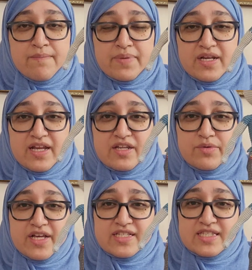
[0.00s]
But
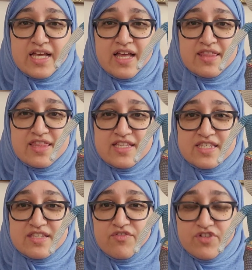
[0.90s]
anyways, uh, this
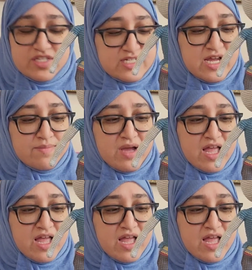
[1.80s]
is the first time